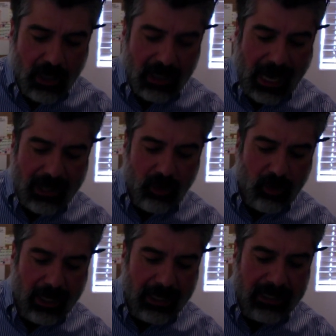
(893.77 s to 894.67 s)

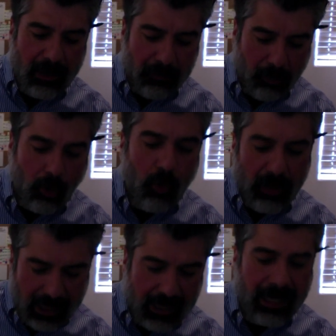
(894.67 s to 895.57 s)
lidocaine and
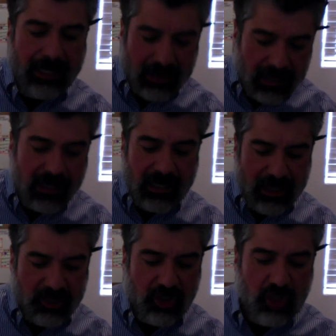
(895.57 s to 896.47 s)
procaine,
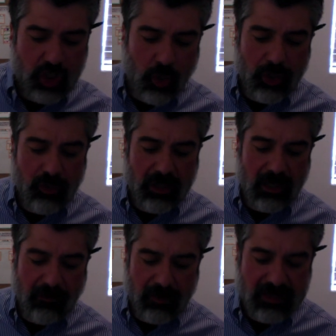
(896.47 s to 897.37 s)
it's just showing you the
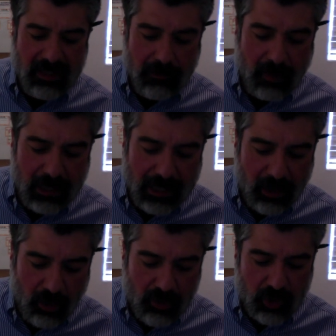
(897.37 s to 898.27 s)
difference in the
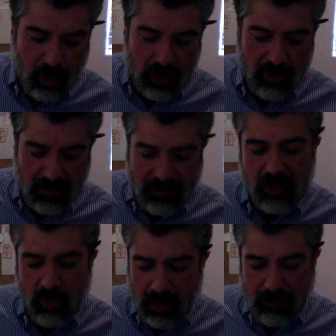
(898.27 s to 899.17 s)
molecular structures of
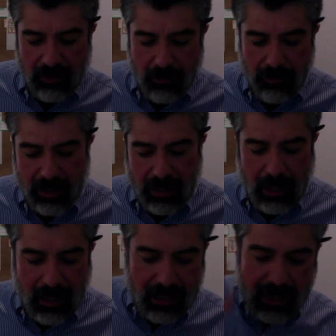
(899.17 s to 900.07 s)
each one of them. But uh,
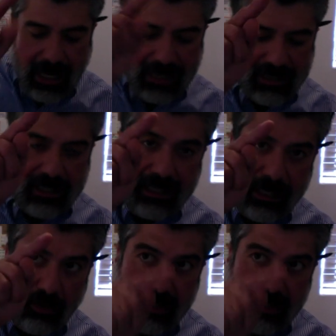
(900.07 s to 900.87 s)
and the little